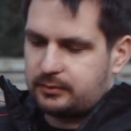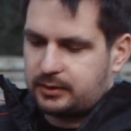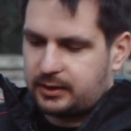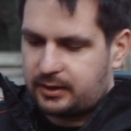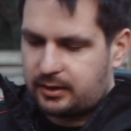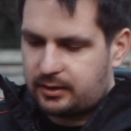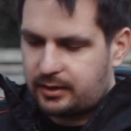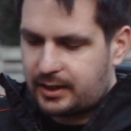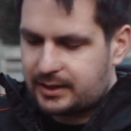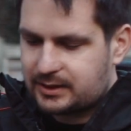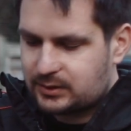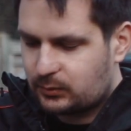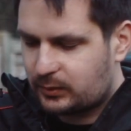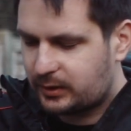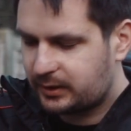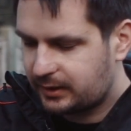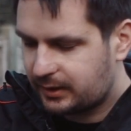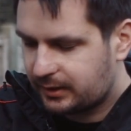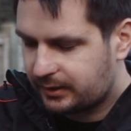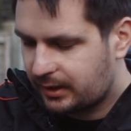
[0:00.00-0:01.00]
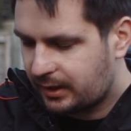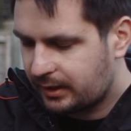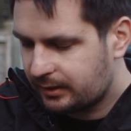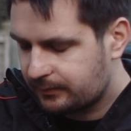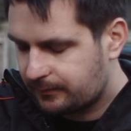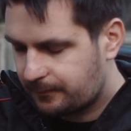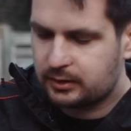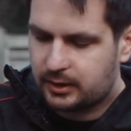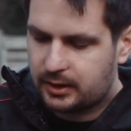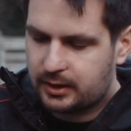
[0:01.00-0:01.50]
in a nice way like that.
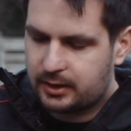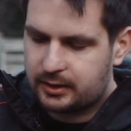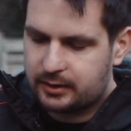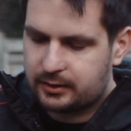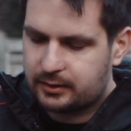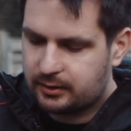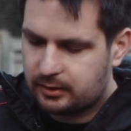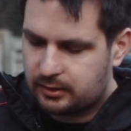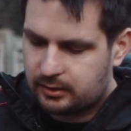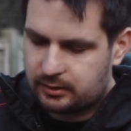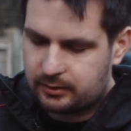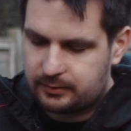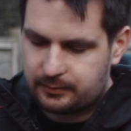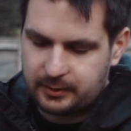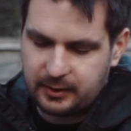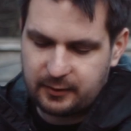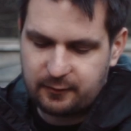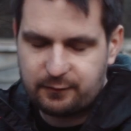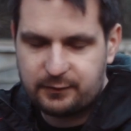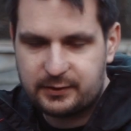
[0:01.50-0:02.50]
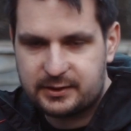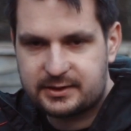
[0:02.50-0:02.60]
And if